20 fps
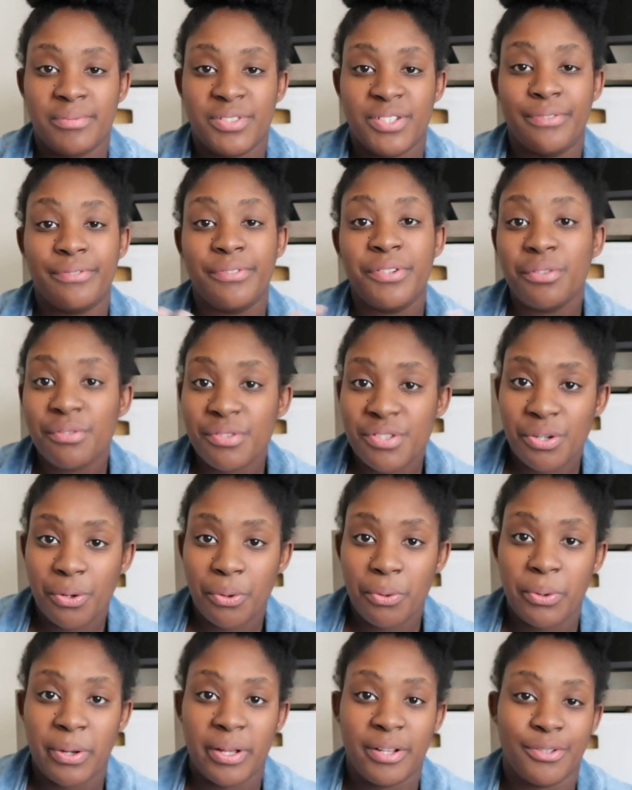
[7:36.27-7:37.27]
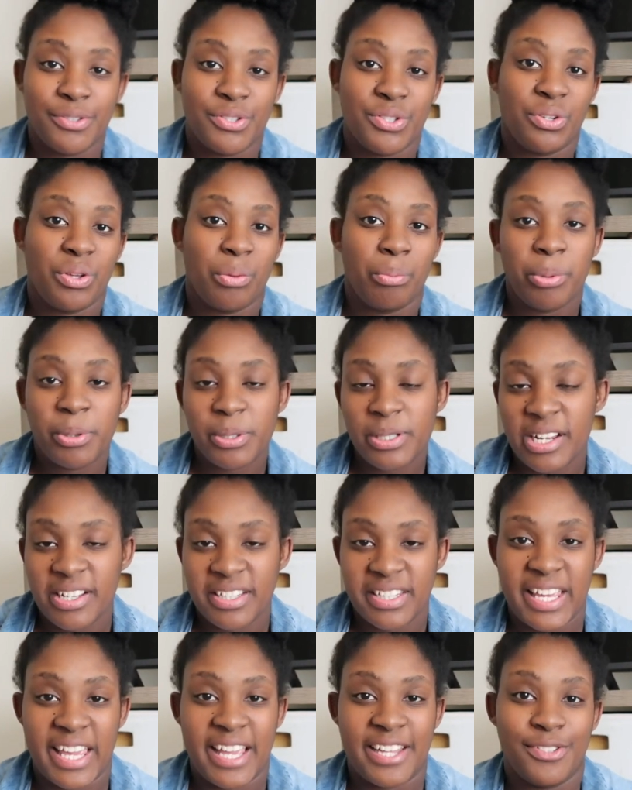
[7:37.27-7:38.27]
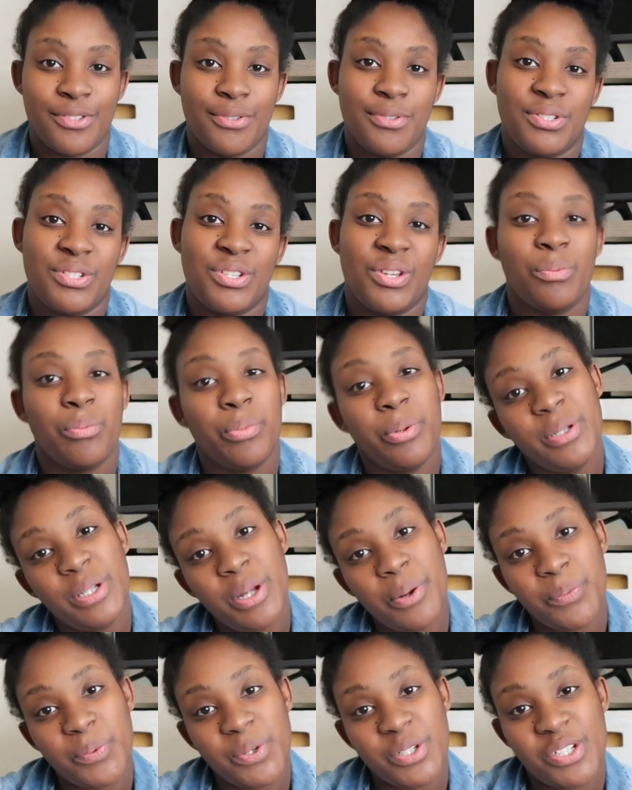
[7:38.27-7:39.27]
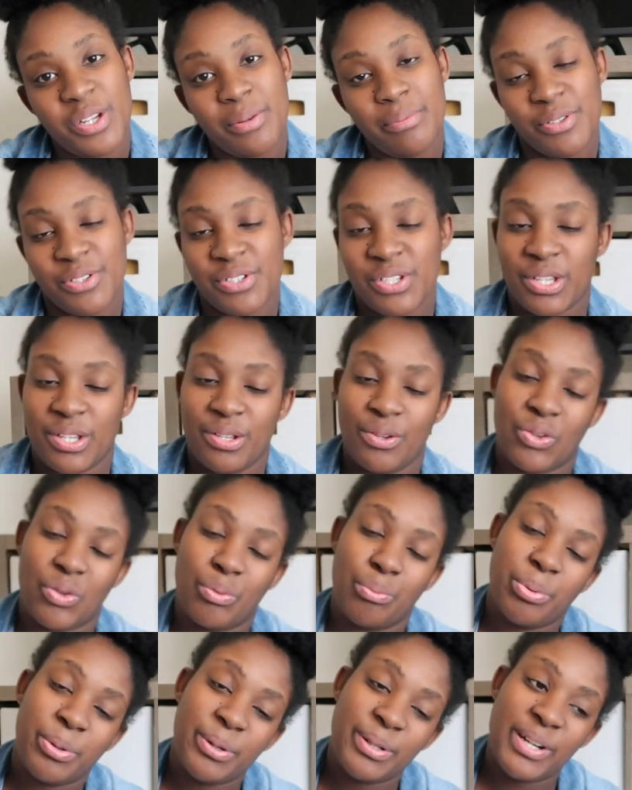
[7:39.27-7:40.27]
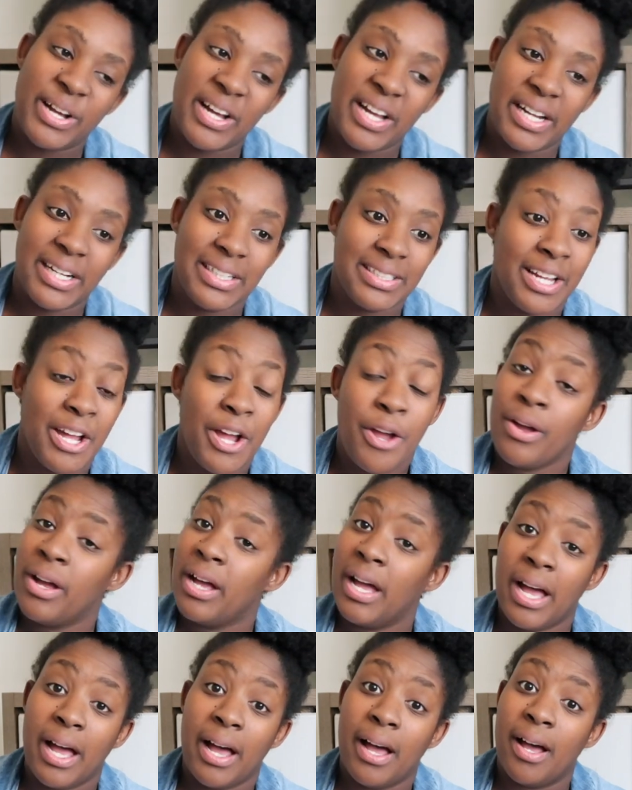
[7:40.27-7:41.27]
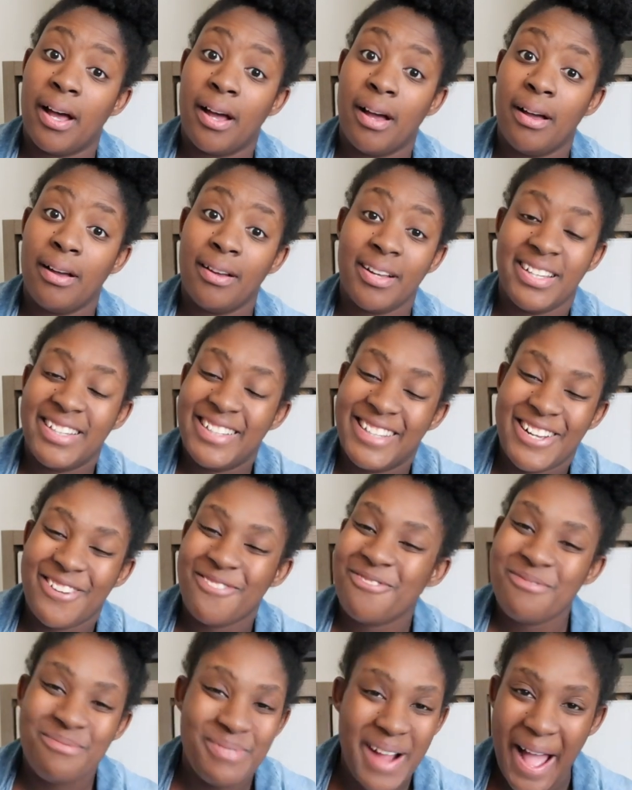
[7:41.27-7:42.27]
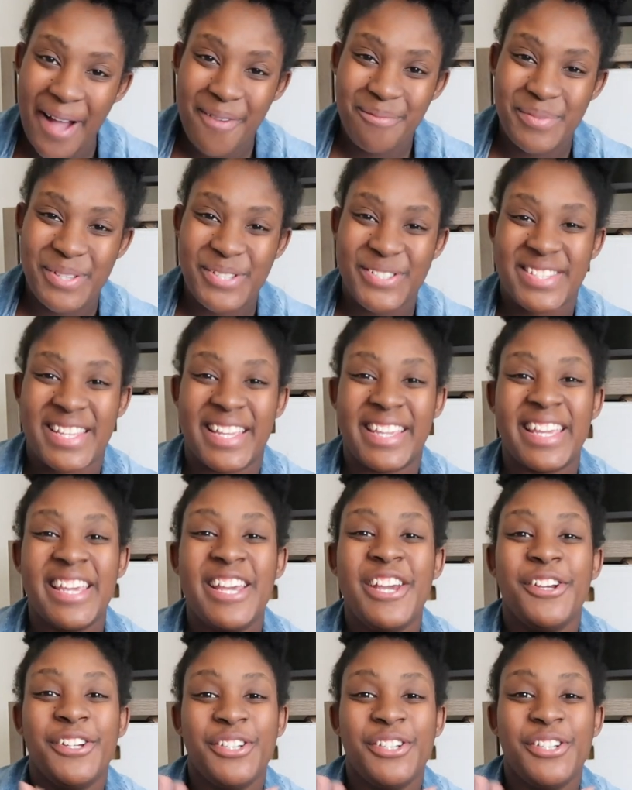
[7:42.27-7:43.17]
diffuse your oils, you can put on candles, you can put on worship music, you can put on rap music.